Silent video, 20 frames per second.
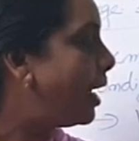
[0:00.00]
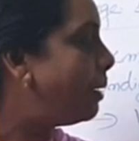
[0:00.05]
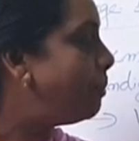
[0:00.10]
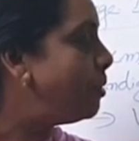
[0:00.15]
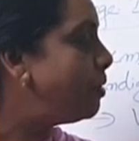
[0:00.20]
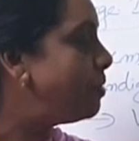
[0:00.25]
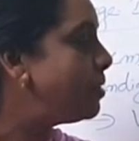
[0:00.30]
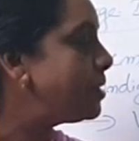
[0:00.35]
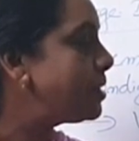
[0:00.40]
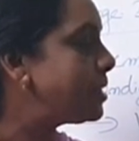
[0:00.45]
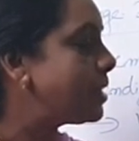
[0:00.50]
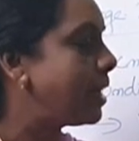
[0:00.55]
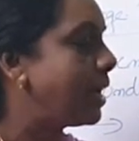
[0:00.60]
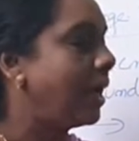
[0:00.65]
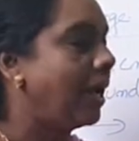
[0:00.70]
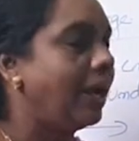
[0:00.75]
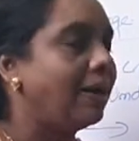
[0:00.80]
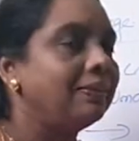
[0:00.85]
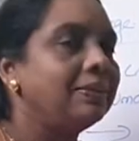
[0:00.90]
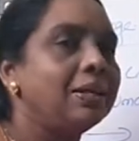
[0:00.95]
herbivores they
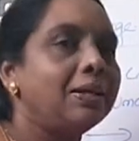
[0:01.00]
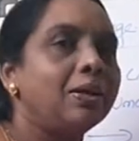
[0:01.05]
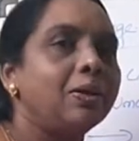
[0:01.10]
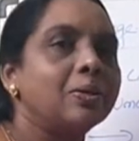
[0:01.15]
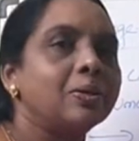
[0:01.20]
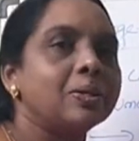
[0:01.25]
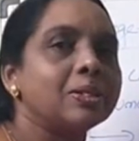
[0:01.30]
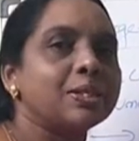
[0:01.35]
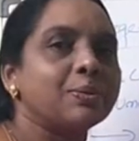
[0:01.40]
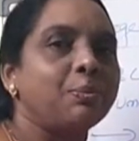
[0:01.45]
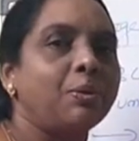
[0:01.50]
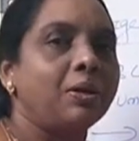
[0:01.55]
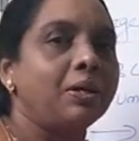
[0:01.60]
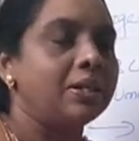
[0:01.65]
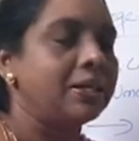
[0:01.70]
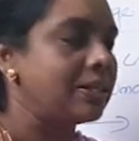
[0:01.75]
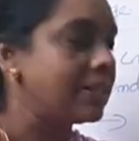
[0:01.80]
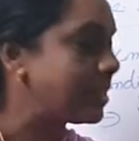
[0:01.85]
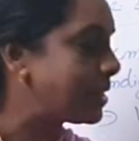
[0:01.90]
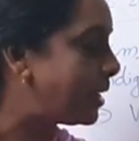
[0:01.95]
have the longest small
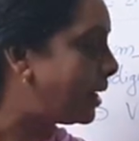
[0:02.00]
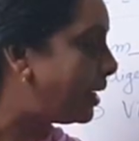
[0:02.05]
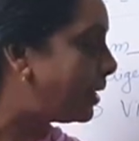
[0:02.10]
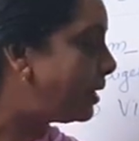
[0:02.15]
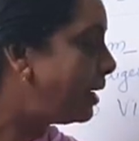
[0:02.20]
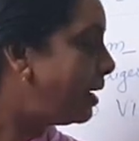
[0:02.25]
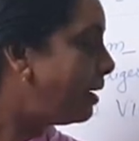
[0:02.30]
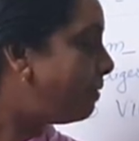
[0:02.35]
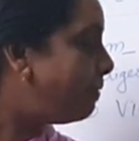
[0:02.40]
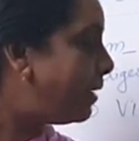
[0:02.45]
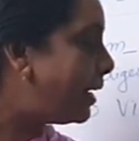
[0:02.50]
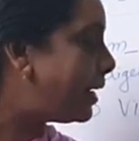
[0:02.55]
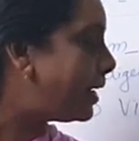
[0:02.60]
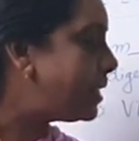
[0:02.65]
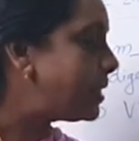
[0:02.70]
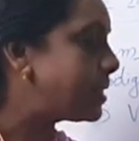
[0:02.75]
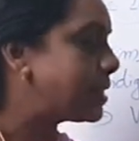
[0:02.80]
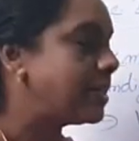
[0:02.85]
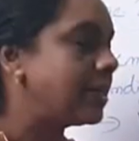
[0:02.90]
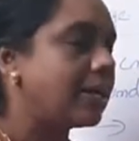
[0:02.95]
intestine
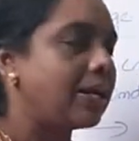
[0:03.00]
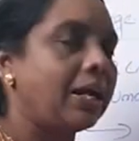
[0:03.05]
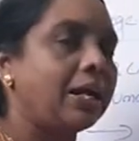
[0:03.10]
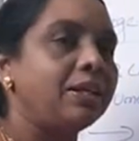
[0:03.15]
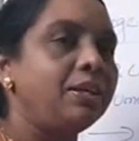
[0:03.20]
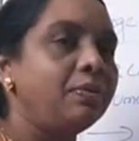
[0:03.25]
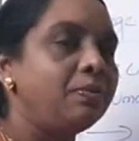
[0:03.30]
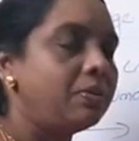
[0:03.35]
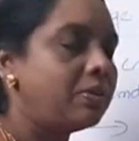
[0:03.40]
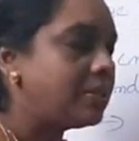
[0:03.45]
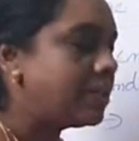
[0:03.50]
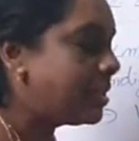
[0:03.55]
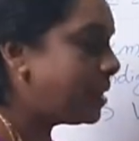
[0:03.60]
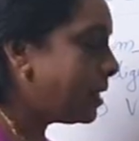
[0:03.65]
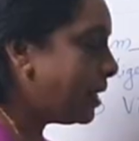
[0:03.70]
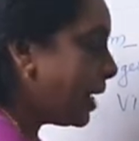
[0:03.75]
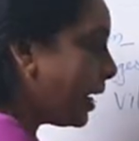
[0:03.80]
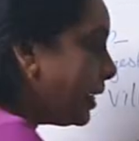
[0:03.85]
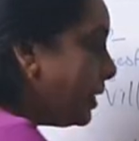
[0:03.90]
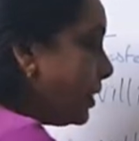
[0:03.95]
whereas the carnivores the
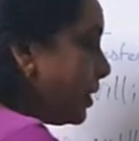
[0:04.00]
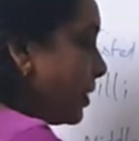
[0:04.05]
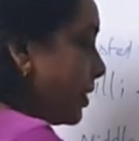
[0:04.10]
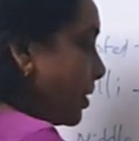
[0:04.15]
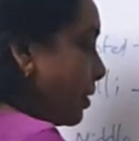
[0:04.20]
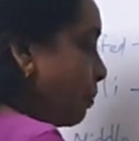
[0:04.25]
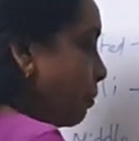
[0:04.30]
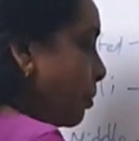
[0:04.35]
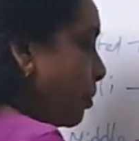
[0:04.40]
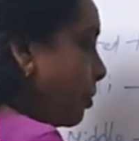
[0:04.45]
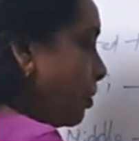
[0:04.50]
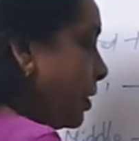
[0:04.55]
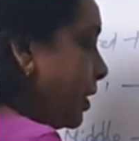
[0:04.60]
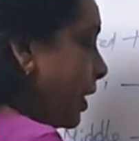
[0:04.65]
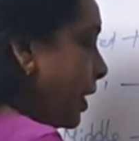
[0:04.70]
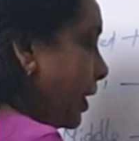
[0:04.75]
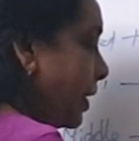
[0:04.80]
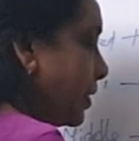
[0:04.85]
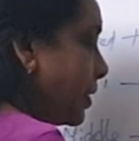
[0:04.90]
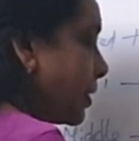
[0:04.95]
diet is the
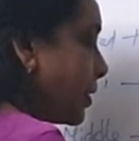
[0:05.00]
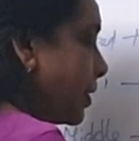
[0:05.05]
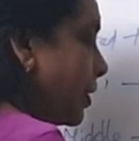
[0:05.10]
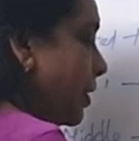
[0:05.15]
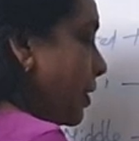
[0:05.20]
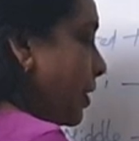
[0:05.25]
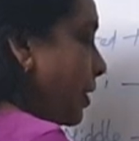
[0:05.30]
proteins.